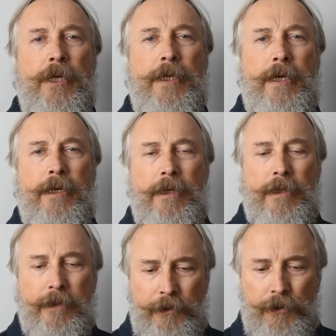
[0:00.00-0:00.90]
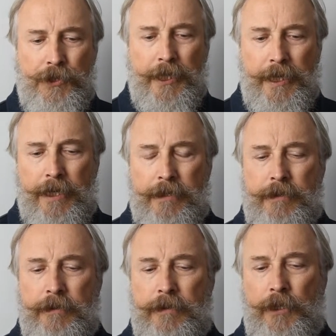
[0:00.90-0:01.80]
and using that
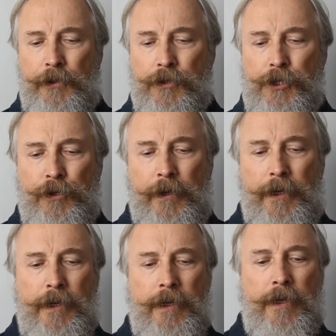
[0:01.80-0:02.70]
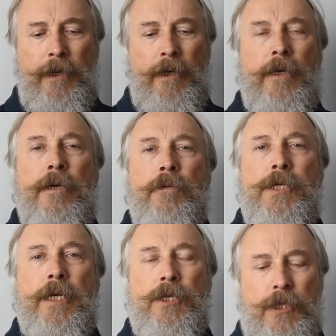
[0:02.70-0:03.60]
to tell your story. Number
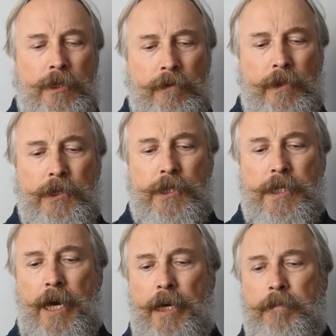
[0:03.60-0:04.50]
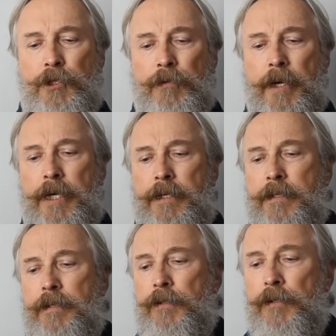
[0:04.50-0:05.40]
6 was time to write.
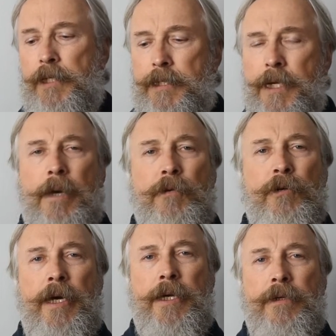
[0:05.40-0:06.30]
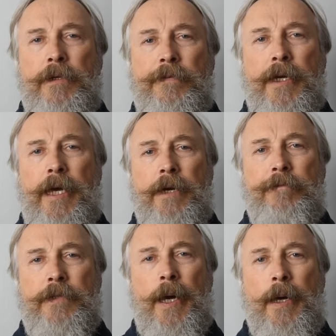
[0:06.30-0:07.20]
You need time to write. You've got to
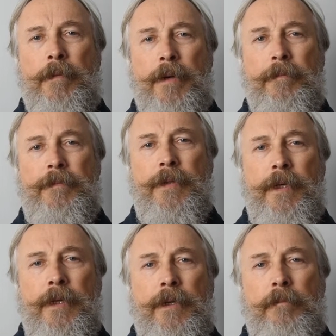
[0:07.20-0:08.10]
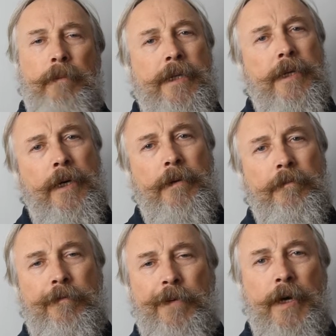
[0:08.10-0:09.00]
have time. Make
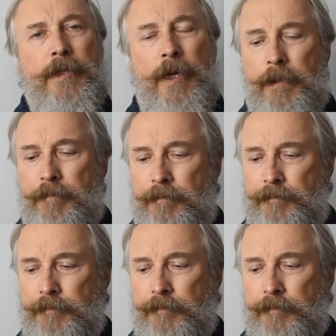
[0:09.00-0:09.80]
time, find time.